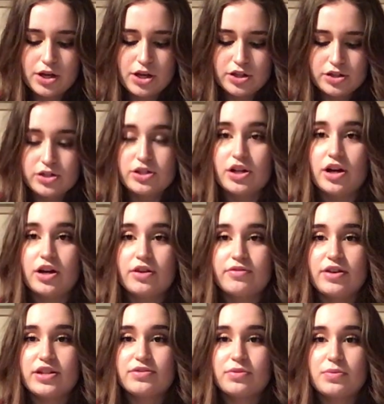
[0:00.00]
So
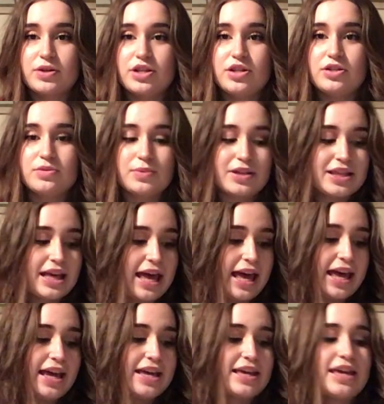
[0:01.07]
first of all, I'm going to use one of the
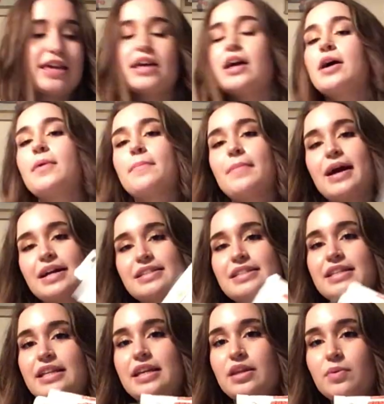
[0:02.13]
AE Max
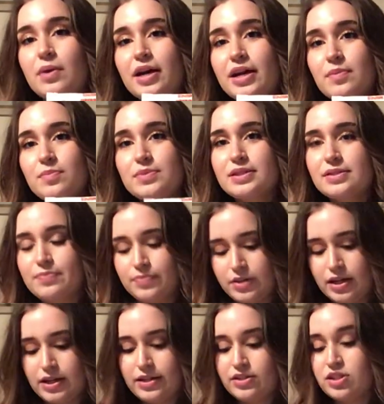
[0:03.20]
Clean Wipes.
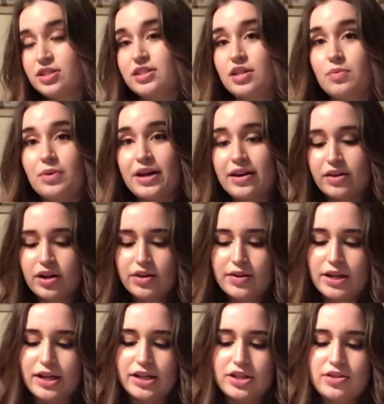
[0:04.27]
I just did one arrow
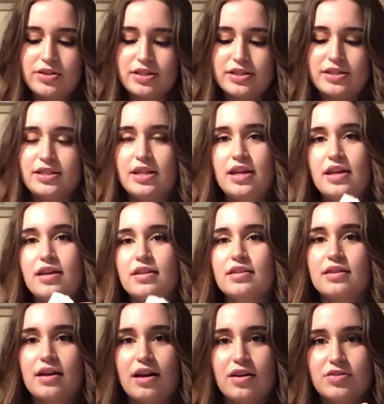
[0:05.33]
and you can see
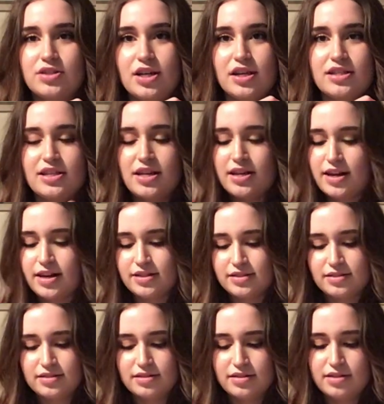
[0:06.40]
how dirty it gets.
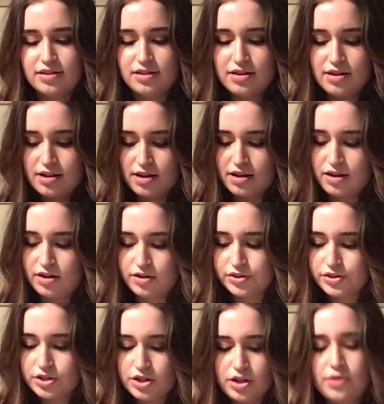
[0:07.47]
I'll
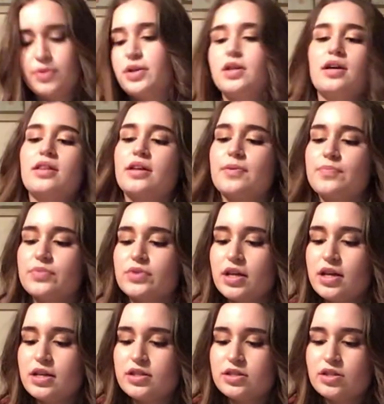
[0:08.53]
show you on another.
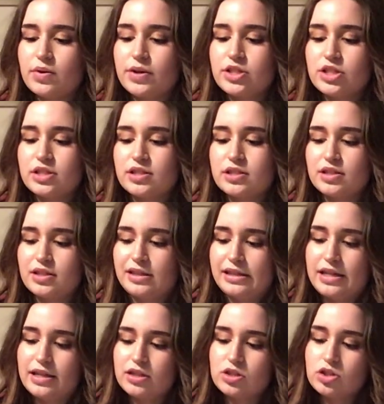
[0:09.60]
So I just
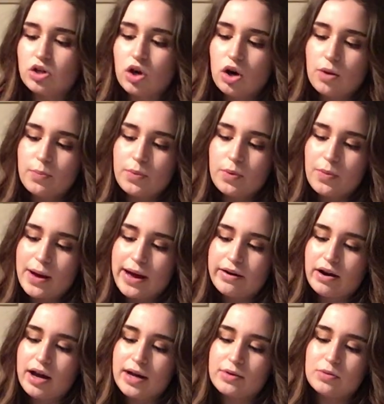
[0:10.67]
clean the top where
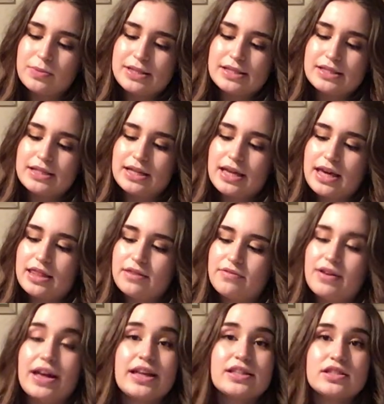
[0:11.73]
I will be sticking the
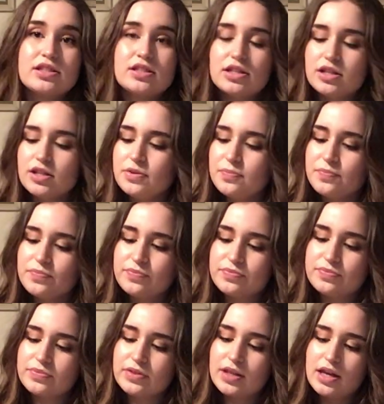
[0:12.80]
veins to.
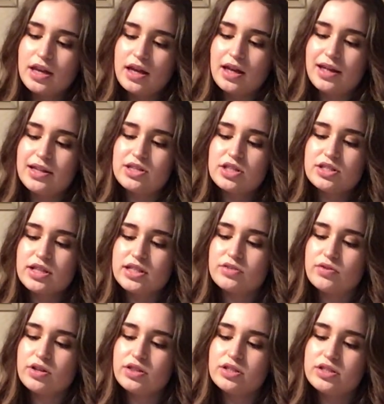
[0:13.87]
It just gets rid
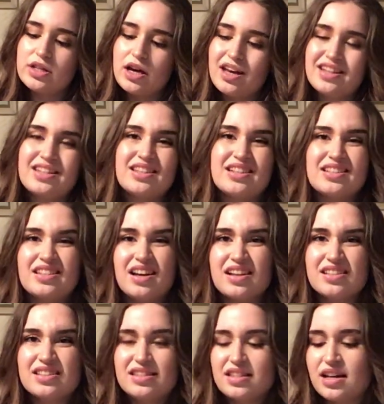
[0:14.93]
of the dirt and the
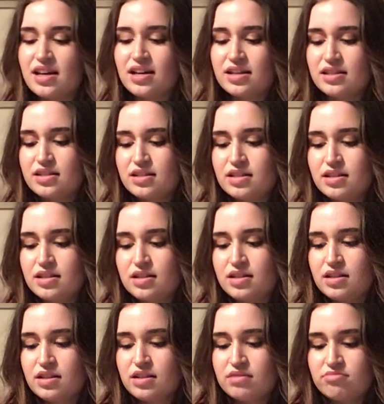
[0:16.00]
dust that
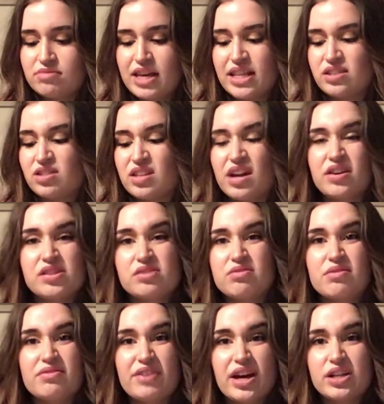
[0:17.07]
gets me arrows from a
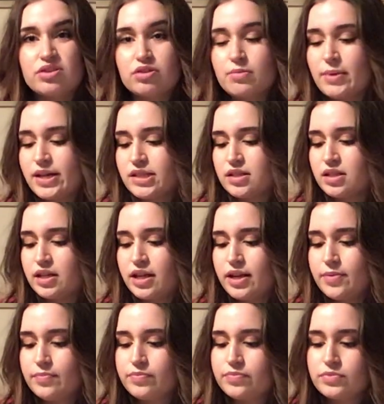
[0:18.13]
factory basically.
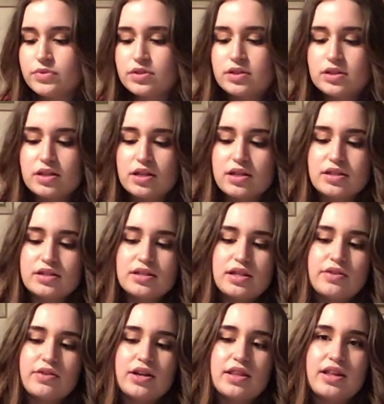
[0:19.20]
So you can see
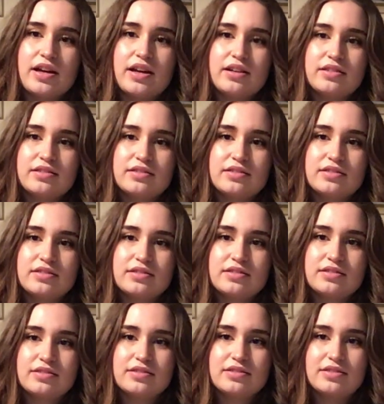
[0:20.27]
right there
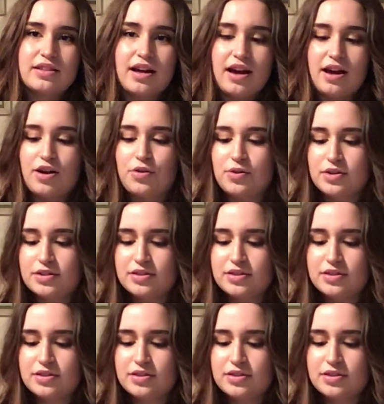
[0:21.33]
how